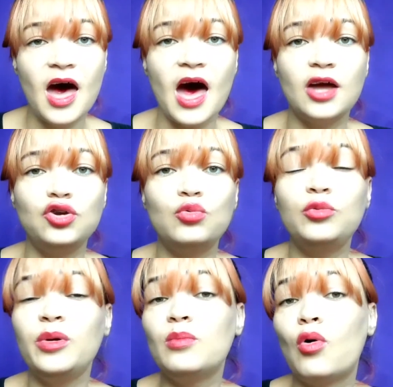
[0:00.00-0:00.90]
and you
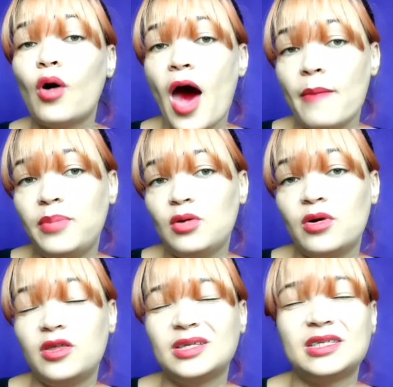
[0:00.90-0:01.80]
would be more happy
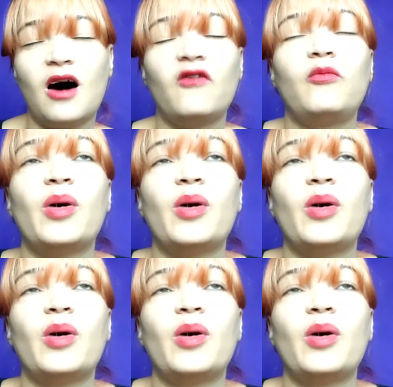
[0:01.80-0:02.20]
with yourself.